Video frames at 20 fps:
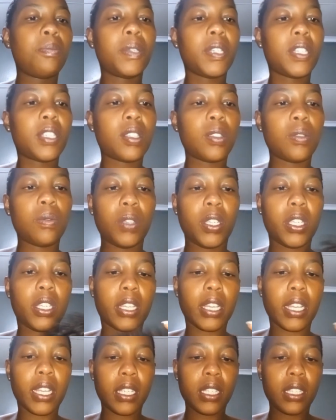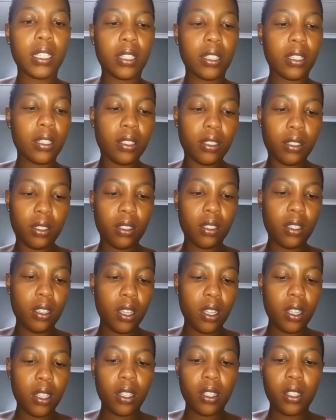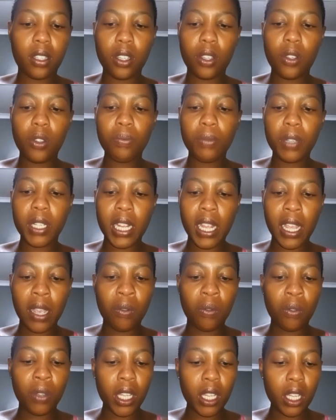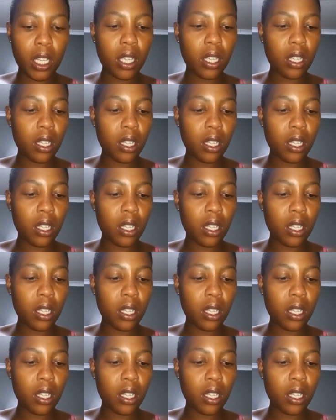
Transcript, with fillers: pixie week, guys. It's a human hair week